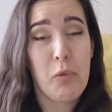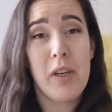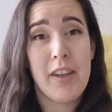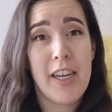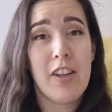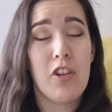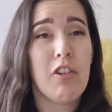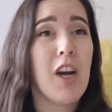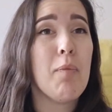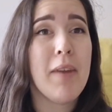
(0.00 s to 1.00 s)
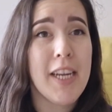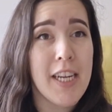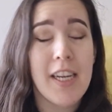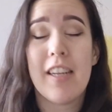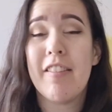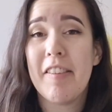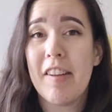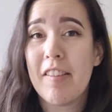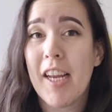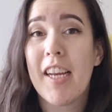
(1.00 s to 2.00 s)
We are going to try making a
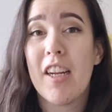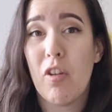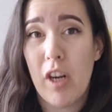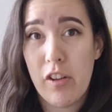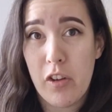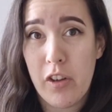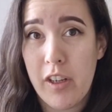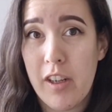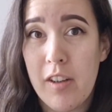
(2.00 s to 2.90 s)
cheesecake in a rice cooker.